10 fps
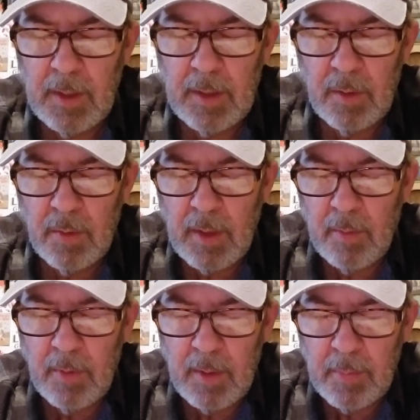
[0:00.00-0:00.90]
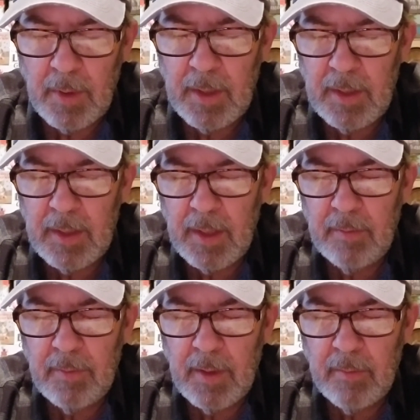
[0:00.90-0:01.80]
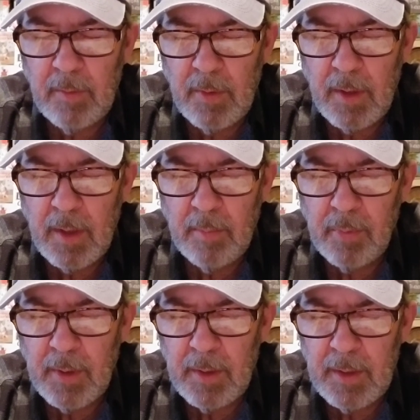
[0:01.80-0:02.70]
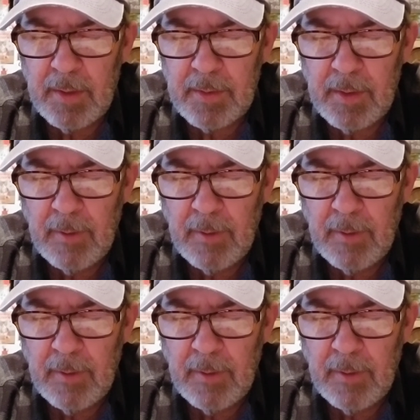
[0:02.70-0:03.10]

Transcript: And Lord, I want to pray today for everyone on our prayer list.